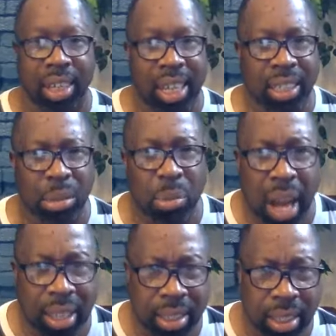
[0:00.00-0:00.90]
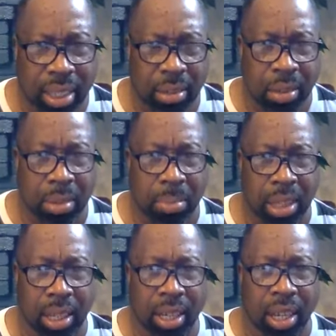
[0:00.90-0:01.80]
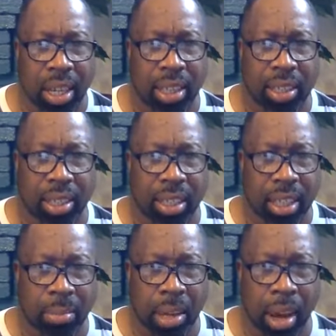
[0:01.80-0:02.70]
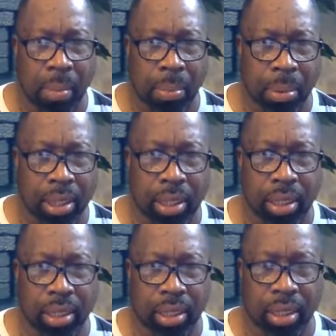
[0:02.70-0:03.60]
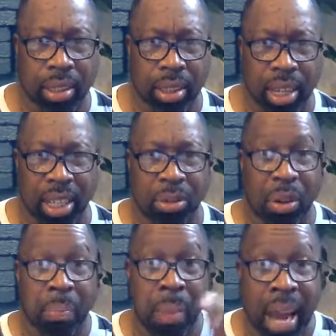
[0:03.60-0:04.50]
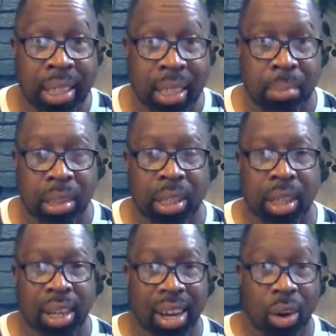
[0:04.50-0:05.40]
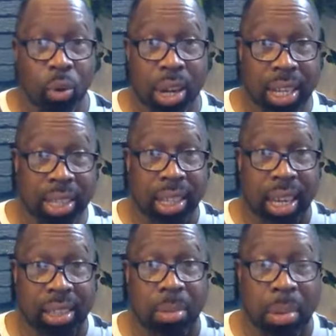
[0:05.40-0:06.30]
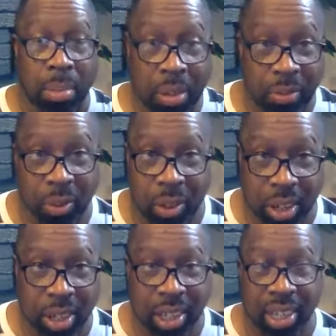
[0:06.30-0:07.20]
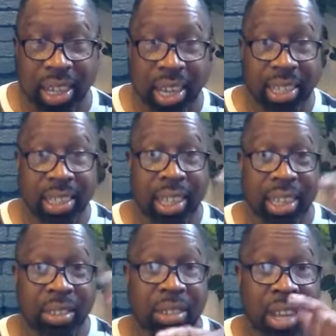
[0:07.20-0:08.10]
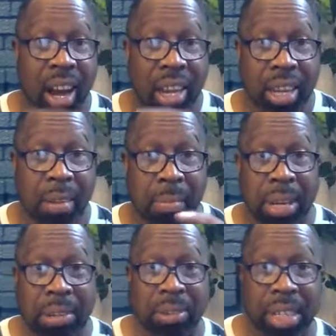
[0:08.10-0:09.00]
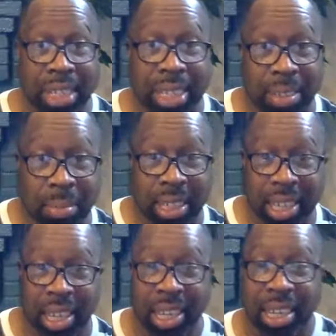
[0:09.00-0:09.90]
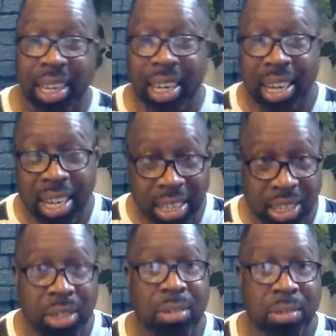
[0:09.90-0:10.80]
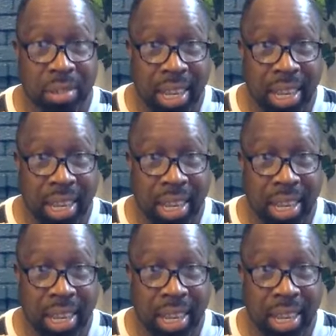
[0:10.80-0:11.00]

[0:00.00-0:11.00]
He's wrestling with me to tell me I'm a prince. He's reminding me of what he said to me before. He's he's knocking on my door to tell me again, it's you.